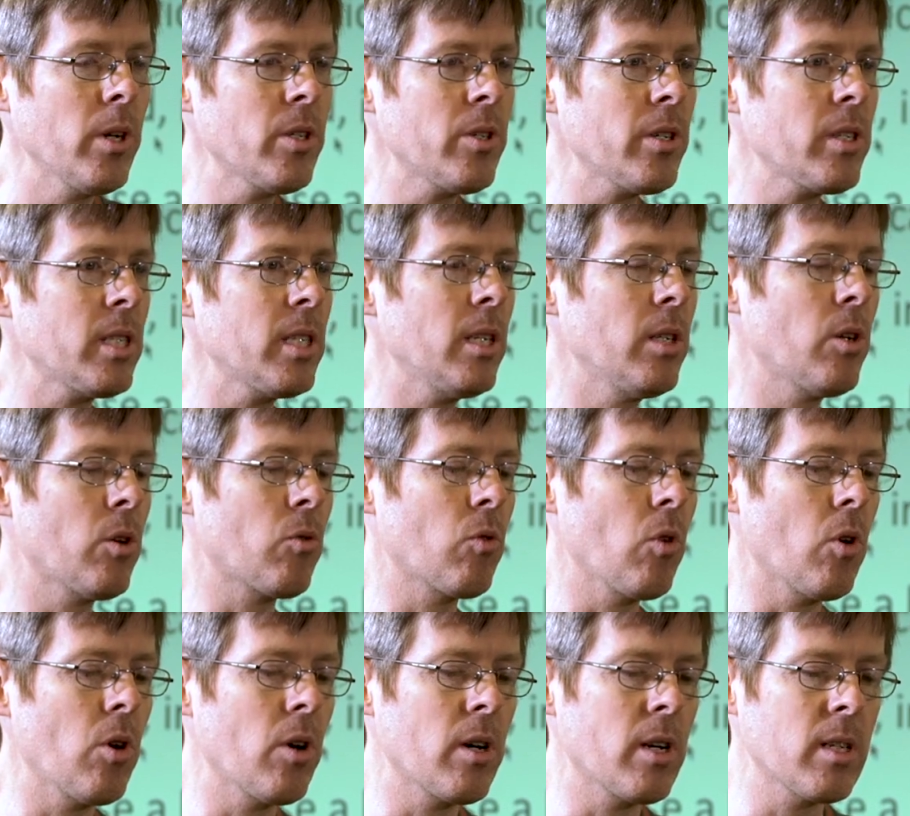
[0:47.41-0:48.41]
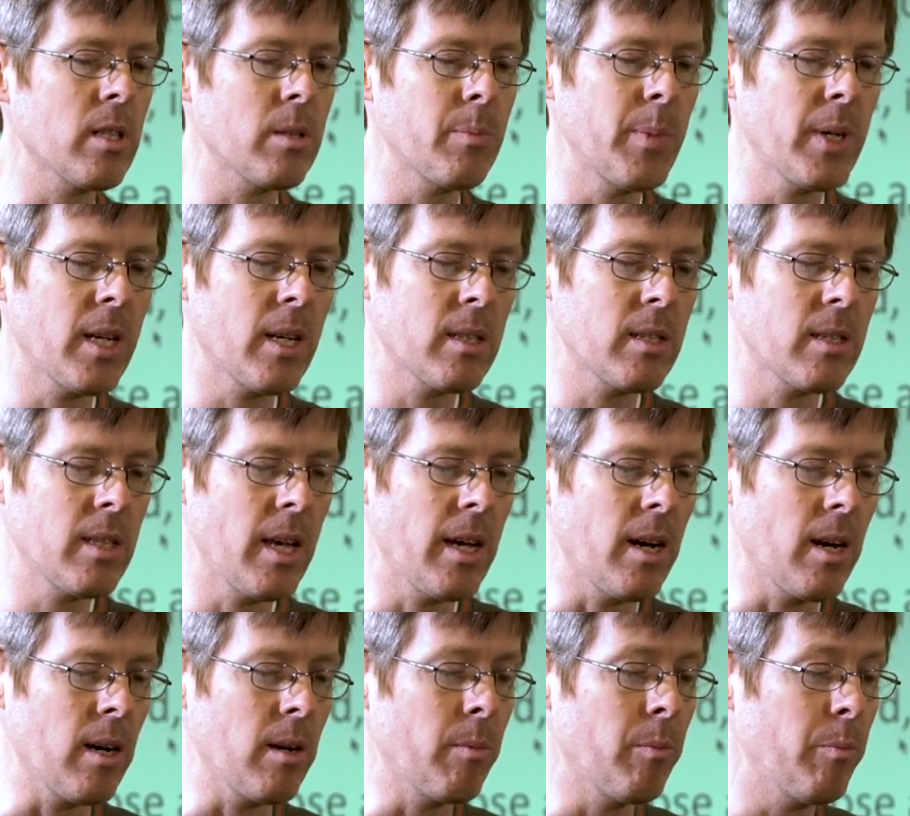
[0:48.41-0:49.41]
interested in auroras because they
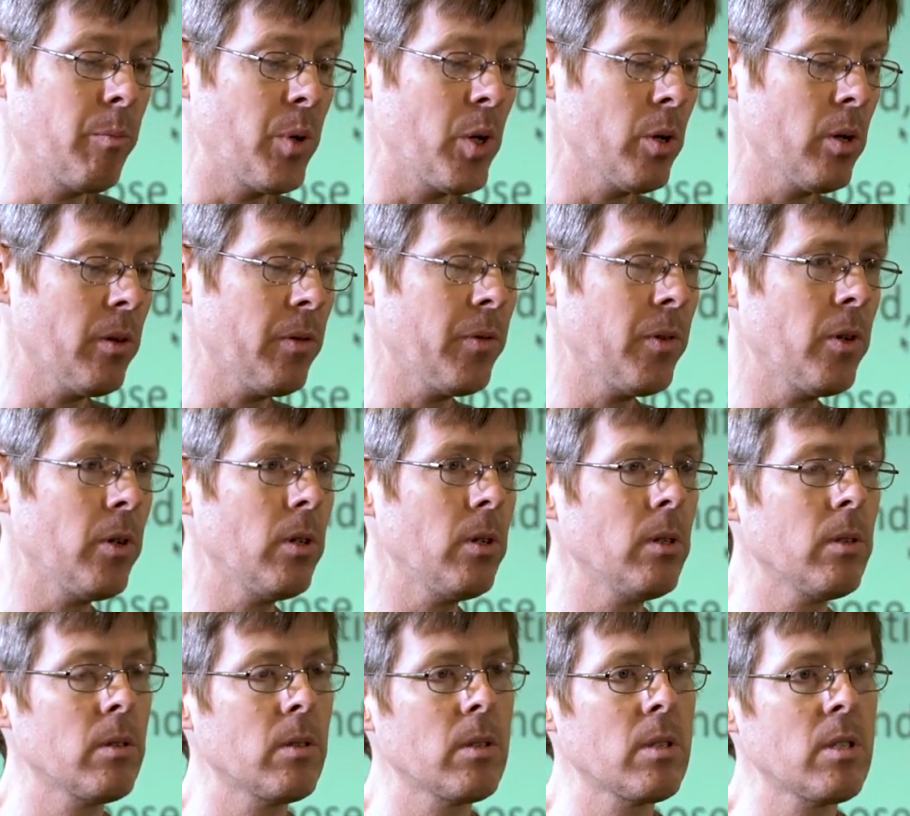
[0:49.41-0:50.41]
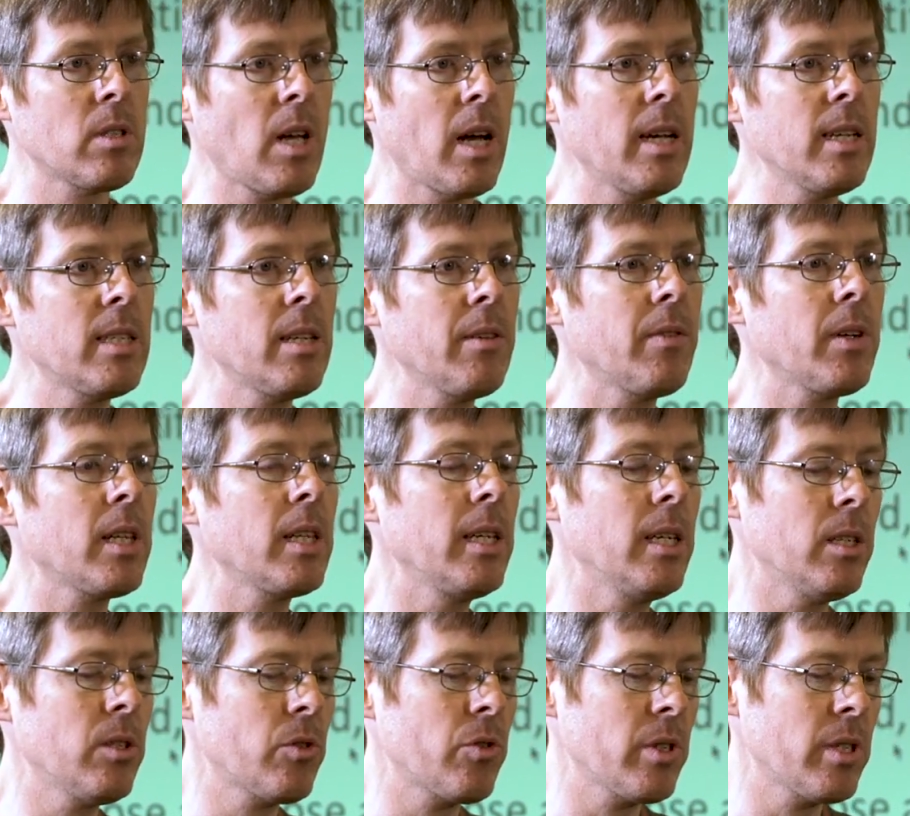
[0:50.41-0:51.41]
are beautiful, scientifically
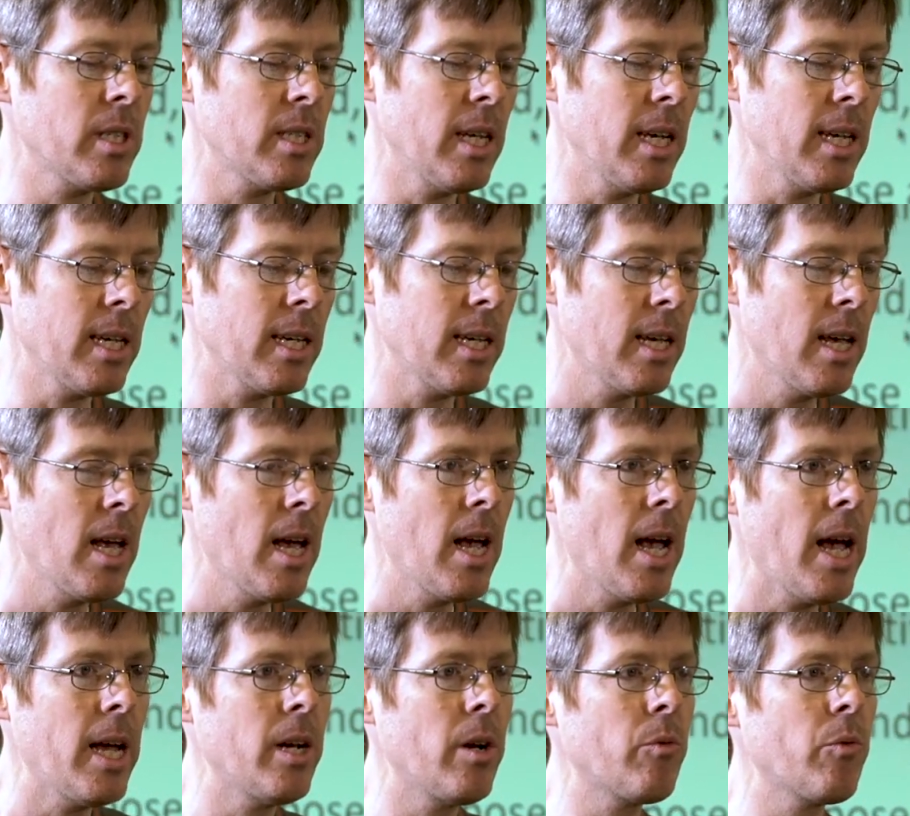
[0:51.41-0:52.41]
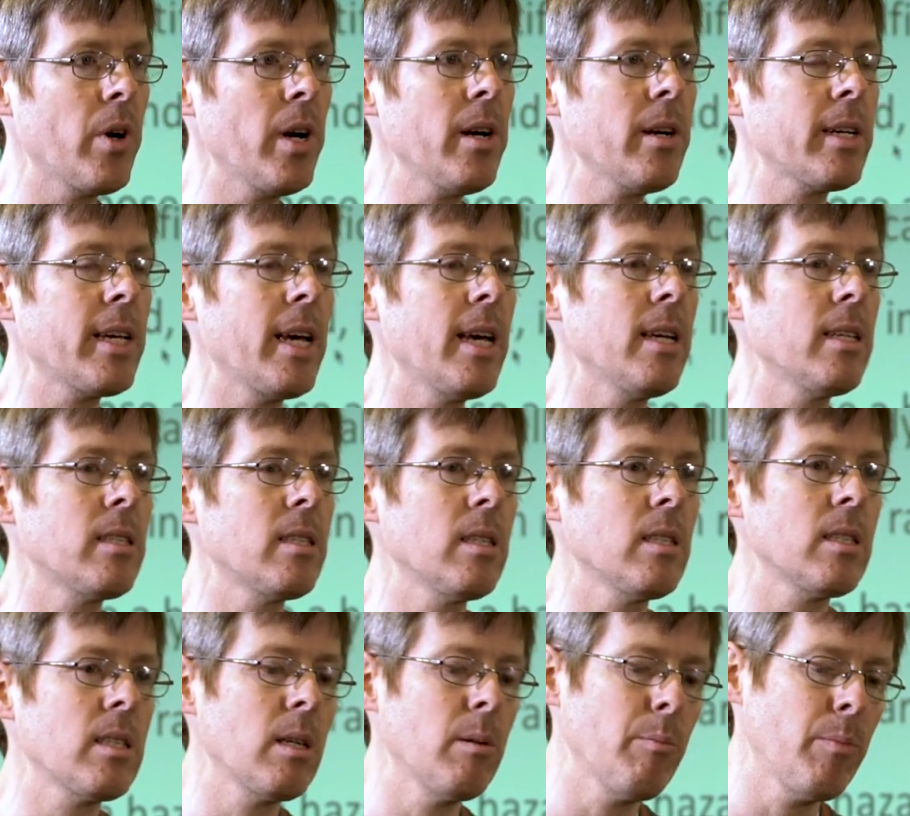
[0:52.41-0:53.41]
interesting, and in rare
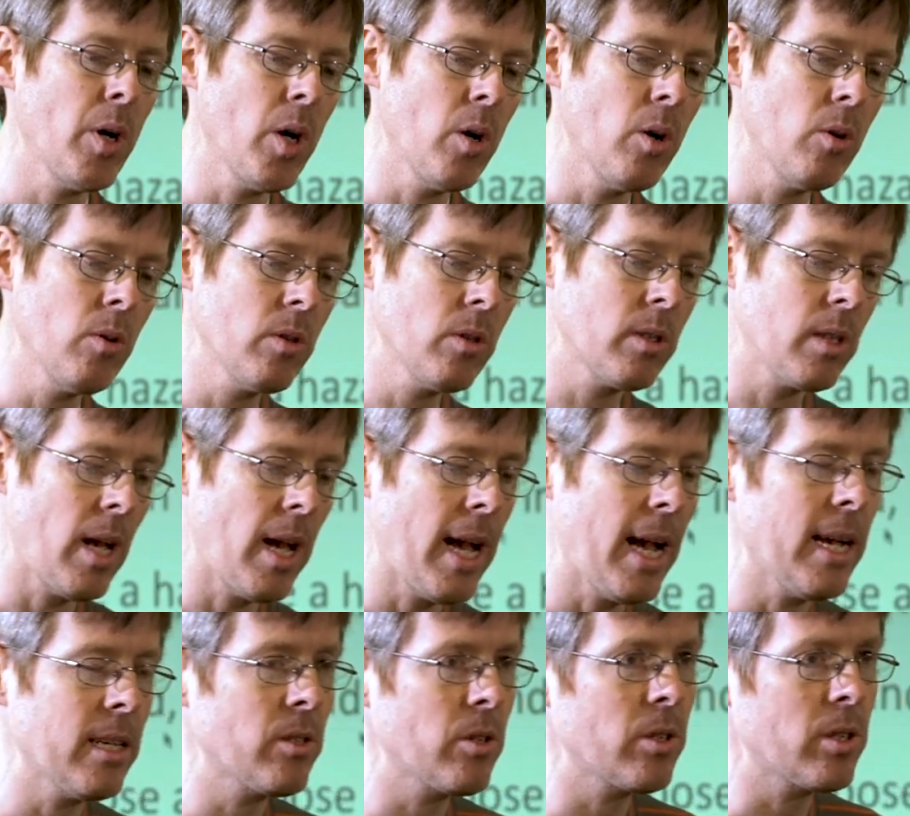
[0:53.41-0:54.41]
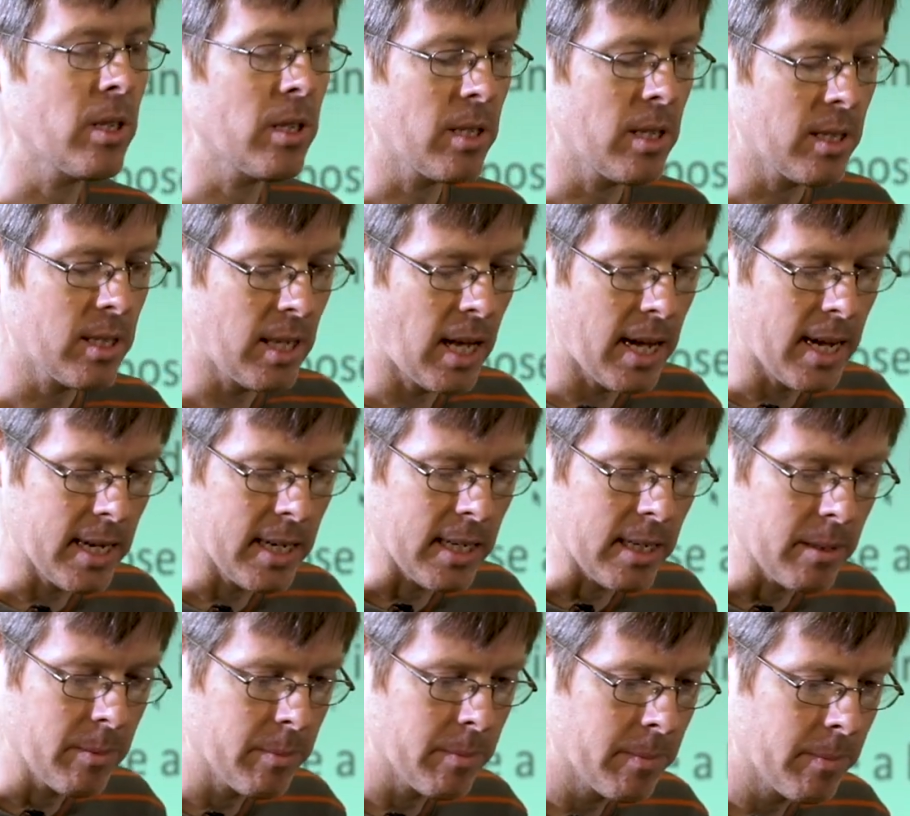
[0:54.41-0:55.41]
cases can pose a hazard to society.